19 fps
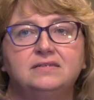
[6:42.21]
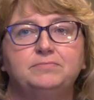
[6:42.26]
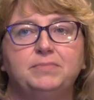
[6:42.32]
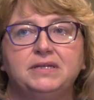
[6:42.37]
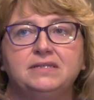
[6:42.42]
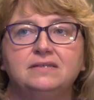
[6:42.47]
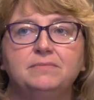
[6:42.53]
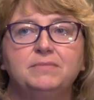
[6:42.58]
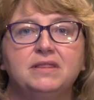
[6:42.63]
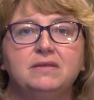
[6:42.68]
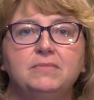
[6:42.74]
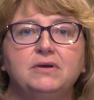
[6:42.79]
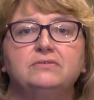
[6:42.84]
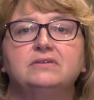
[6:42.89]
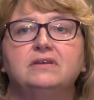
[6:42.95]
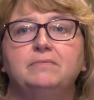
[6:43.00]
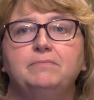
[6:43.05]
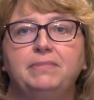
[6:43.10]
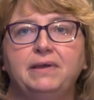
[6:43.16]
But some of the
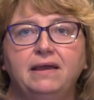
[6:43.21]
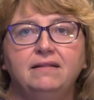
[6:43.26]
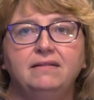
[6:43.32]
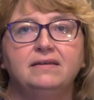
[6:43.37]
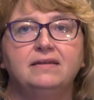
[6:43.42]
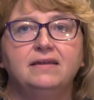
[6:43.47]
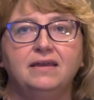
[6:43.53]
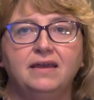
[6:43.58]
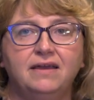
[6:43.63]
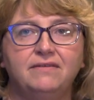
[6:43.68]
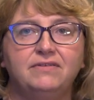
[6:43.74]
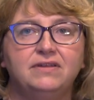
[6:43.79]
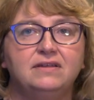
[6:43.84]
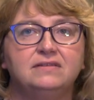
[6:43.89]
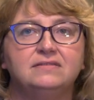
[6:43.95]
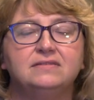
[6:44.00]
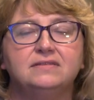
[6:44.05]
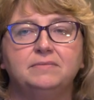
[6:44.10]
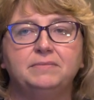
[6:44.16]
most compelling
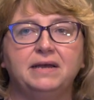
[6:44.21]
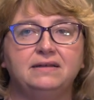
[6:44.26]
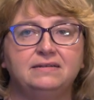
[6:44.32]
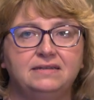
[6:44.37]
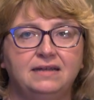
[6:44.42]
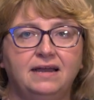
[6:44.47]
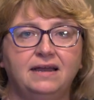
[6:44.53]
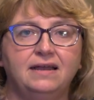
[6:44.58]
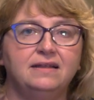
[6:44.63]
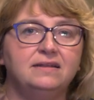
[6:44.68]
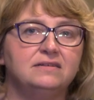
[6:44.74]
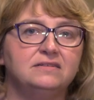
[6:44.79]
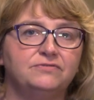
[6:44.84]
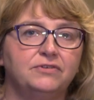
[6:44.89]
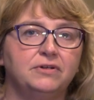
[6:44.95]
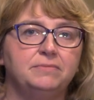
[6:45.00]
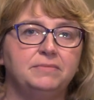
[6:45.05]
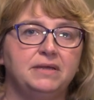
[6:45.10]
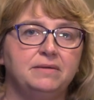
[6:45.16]
evidence about diet is
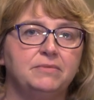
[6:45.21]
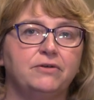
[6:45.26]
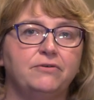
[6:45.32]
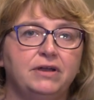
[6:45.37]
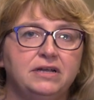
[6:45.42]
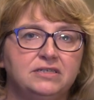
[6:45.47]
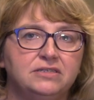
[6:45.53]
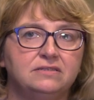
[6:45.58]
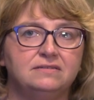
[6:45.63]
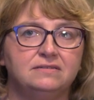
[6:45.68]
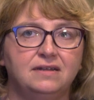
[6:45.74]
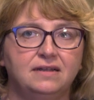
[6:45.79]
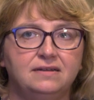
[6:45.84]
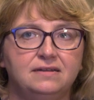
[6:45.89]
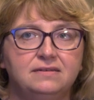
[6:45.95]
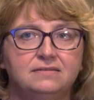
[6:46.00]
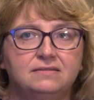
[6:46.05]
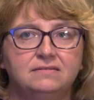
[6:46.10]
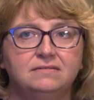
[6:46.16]
from immigration
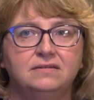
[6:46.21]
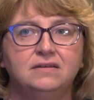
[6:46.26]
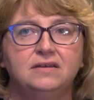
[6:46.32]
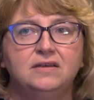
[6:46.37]
studies.